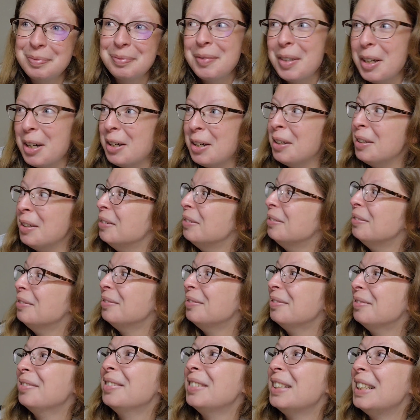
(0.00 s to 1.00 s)
on
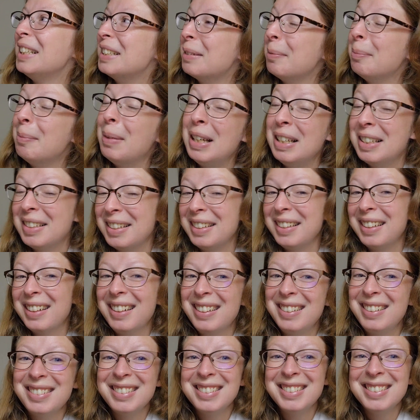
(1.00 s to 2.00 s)
this amazing
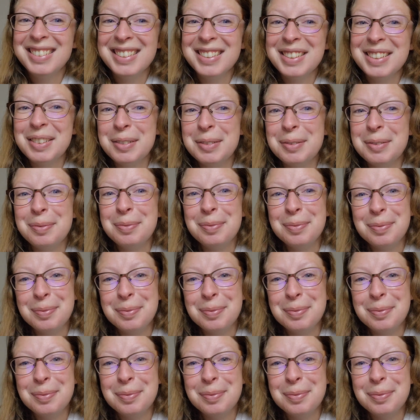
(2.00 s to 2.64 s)
island, so